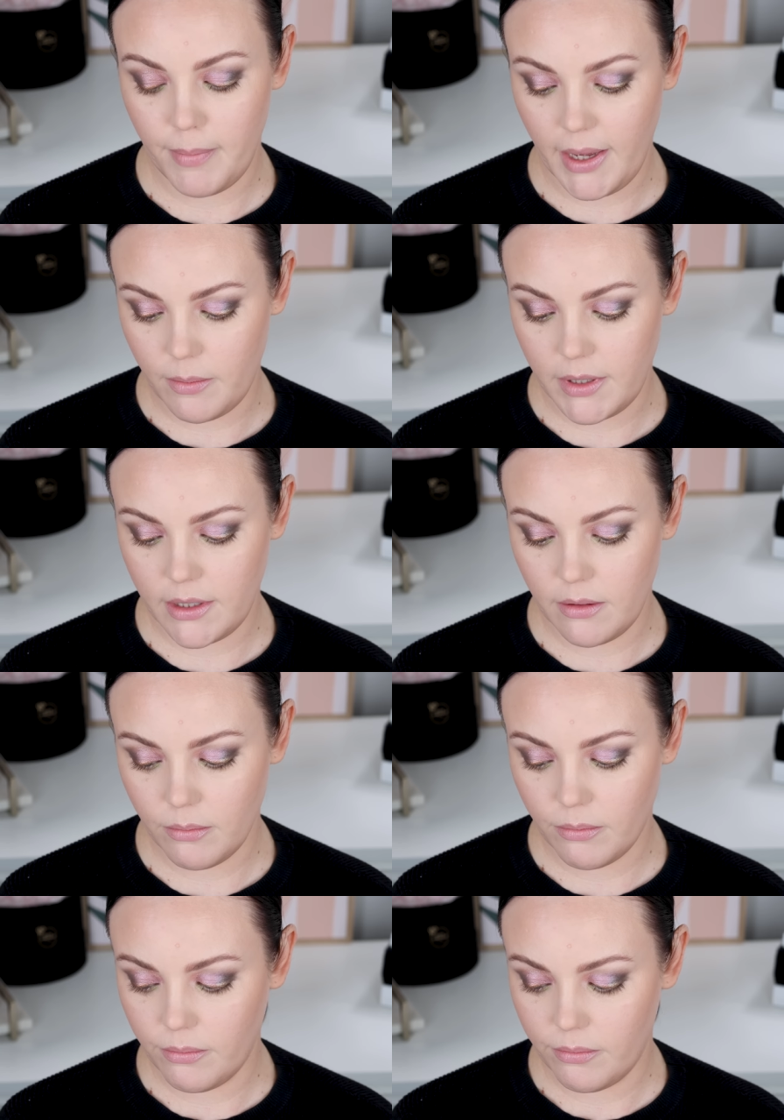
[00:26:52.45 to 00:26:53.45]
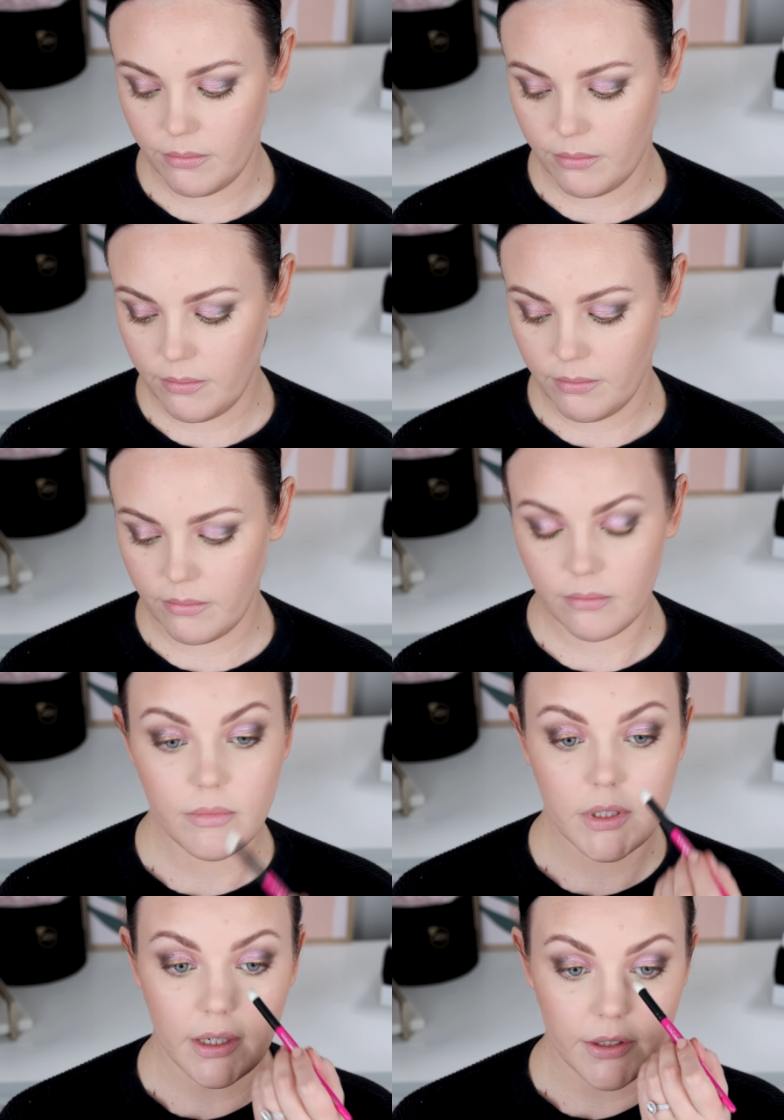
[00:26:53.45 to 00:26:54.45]
baby
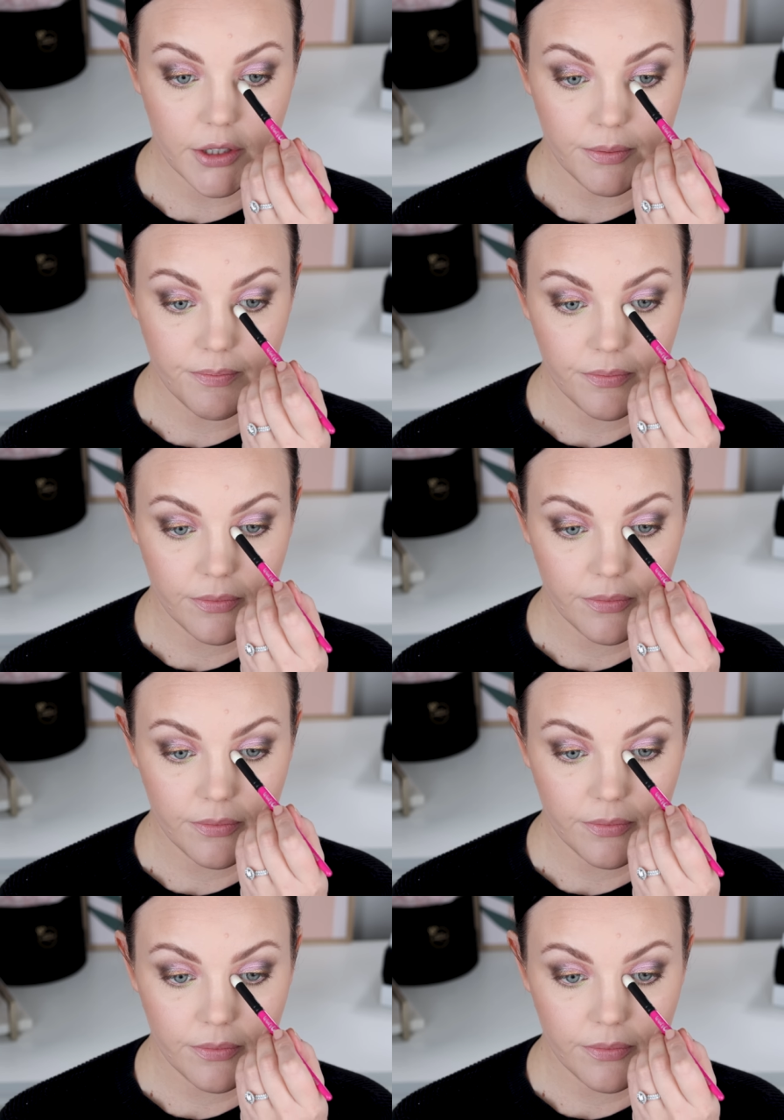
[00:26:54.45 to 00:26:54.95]
touch